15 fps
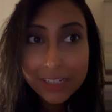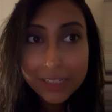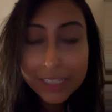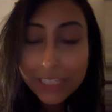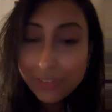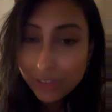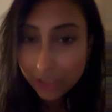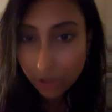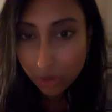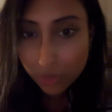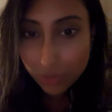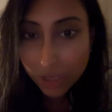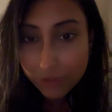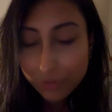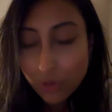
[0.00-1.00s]
Even
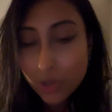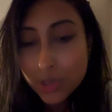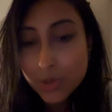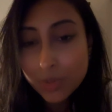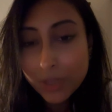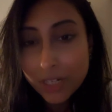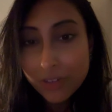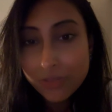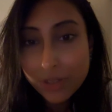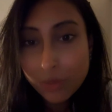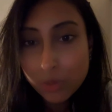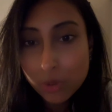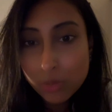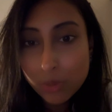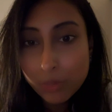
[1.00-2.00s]
now, of course, when I've
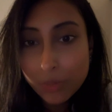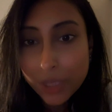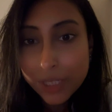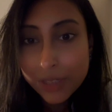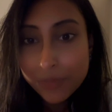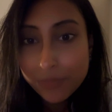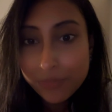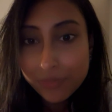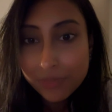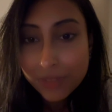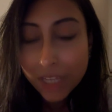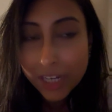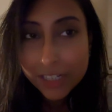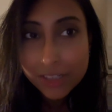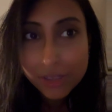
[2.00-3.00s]
come to Mumbai,
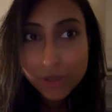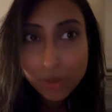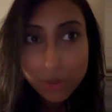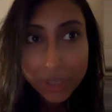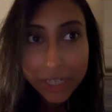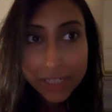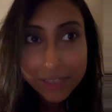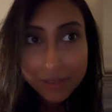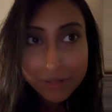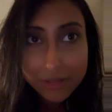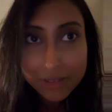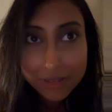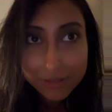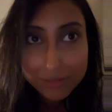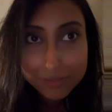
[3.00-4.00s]
I do get
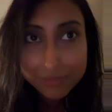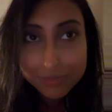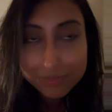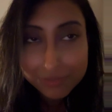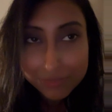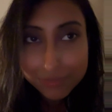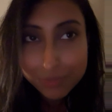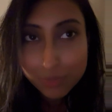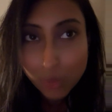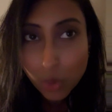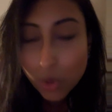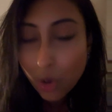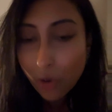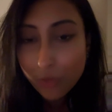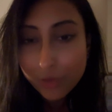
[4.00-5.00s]

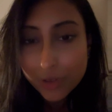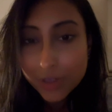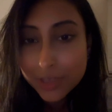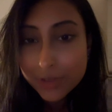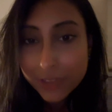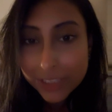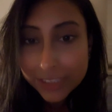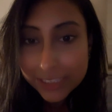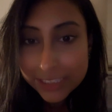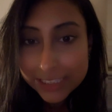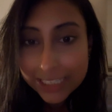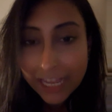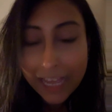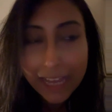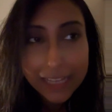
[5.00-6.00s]
more offers, whether
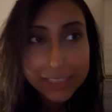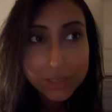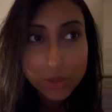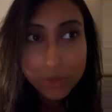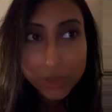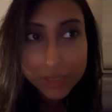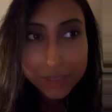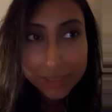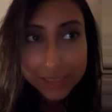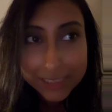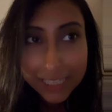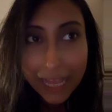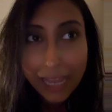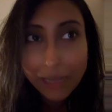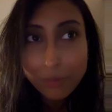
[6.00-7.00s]
it's ads or whether
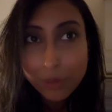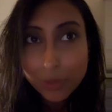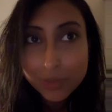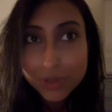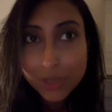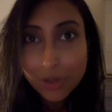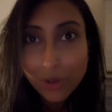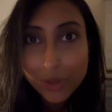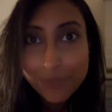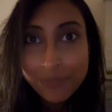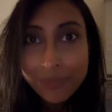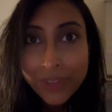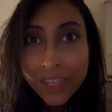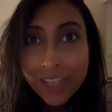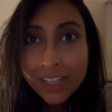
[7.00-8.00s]
it's albums and all.
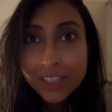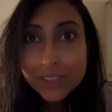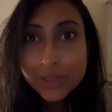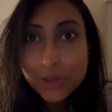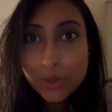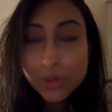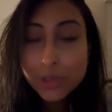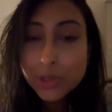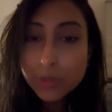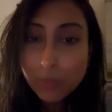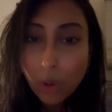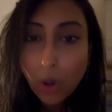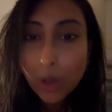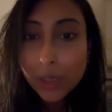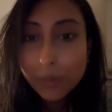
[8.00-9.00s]
So
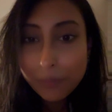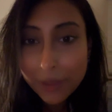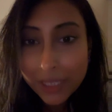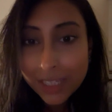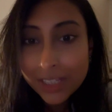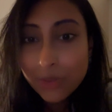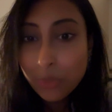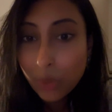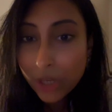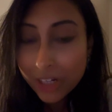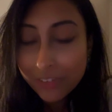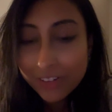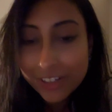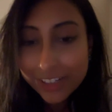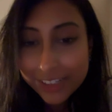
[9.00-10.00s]
small, big,
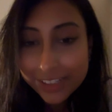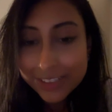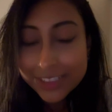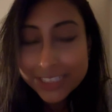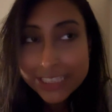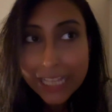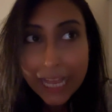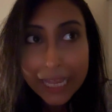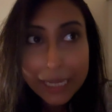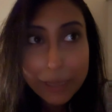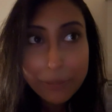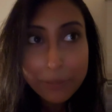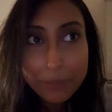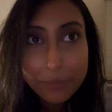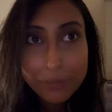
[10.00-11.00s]
whatever it is,
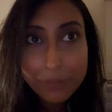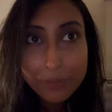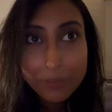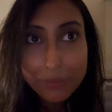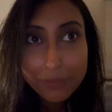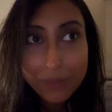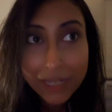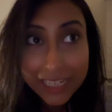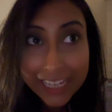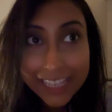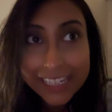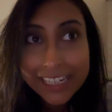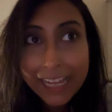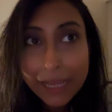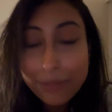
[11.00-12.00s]
I'm
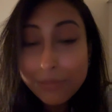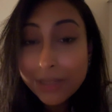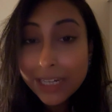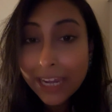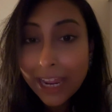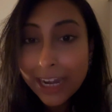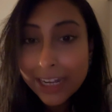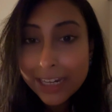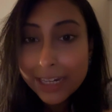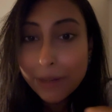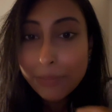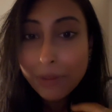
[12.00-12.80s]
glad and I'm